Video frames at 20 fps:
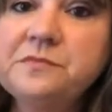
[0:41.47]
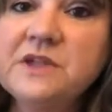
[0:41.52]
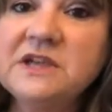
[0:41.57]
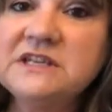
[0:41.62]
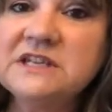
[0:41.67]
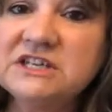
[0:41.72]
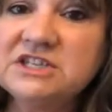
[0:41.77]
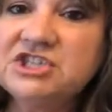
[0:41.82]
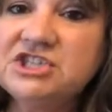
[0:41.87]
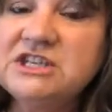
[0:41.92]

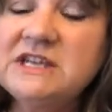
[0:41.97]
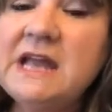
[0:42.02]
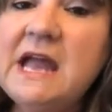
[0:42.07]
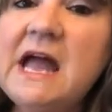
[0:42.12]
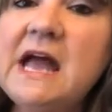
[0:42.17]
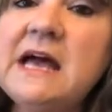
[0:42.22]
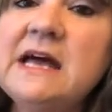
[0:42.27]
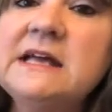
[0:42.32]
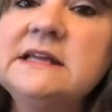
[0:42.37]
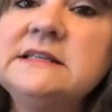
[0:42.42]
Now she
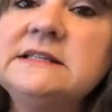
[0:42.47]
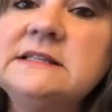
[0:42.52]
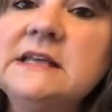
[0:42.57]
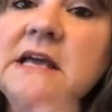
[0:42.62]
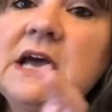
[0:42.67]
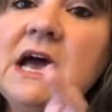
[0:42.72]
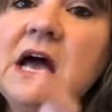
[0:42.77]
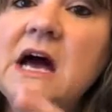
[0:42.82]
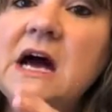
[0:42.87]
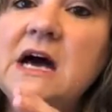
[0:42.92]
has
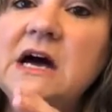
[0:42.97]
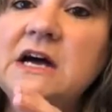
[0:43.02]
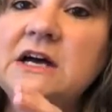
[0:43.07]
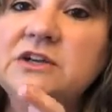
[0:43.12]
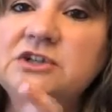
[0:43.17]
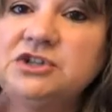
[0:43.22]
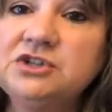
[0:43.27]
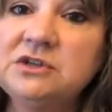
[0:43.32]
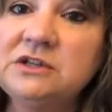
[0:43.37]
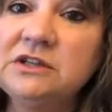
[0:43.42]

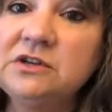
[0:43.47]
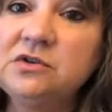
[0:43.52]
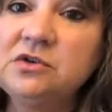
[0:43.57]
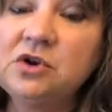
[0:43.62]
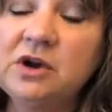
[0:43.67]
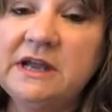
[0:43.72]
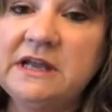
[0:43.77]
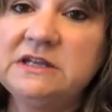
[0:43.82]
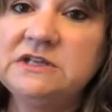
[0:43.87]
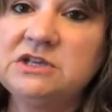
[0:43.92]
two little
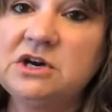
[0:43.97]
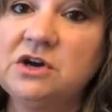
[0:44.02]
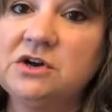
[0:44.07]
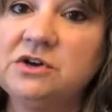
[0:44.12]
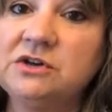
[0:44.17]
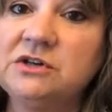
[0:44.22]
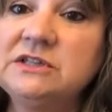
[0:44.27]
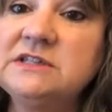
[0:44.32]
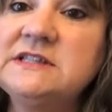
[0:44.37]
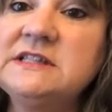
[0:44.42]

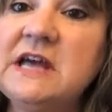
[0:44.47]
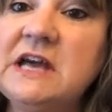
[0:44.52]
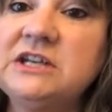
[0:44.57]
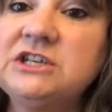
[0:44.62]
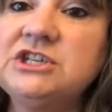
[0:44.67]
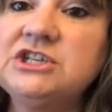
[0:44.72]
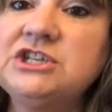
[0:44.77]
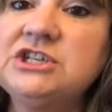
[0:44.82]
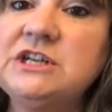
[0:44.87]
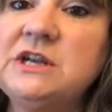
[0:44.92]
granddaughters that
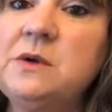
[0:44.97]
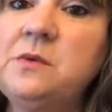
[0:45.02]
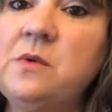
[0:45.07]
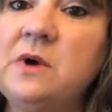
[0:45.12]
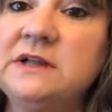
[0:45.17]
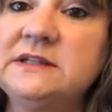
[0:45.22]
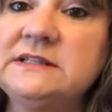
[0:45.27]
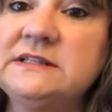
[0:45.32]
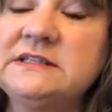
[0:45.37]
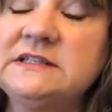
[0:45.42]
she
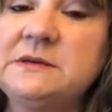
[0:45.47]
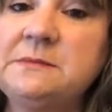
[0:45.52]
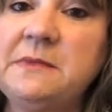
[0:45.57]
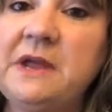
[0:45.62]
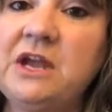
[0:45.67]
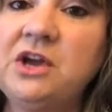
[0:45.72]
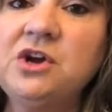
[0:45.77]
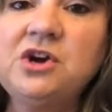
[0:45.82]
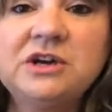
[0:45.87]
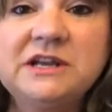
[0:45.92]
wants to
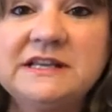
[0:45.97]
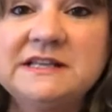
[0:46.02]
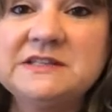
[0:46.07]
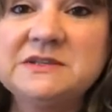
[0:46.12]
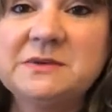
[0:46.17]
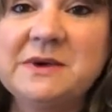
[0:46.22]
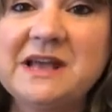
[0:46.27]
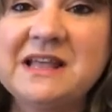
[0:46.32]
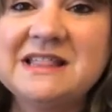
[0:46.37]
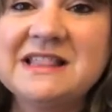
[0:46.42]
make cookies
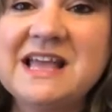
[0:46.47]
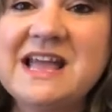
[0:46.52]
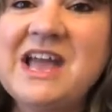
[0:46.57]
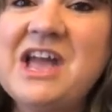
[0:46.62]
with.